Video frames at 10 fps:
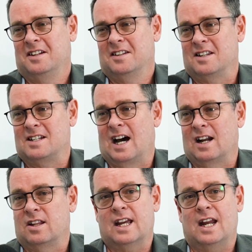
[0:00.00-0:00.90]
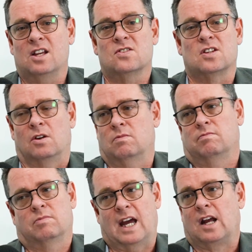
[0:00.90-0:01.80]
the data they're getting, so
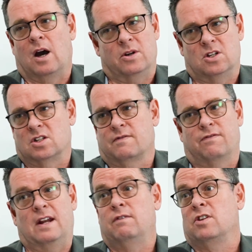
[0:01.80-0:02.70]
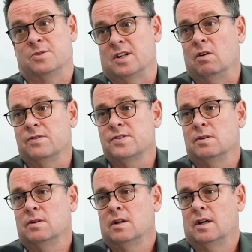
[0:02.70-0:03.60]
they go and just fend for themselves.
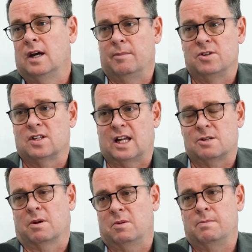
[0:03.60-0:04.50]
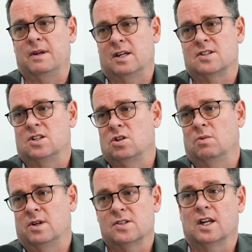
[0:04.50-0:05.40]
And so that's probably the biggest issue
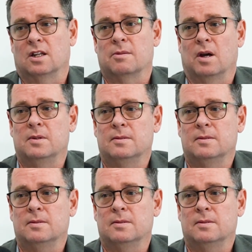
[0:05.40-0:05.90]
we're seeing at the moment.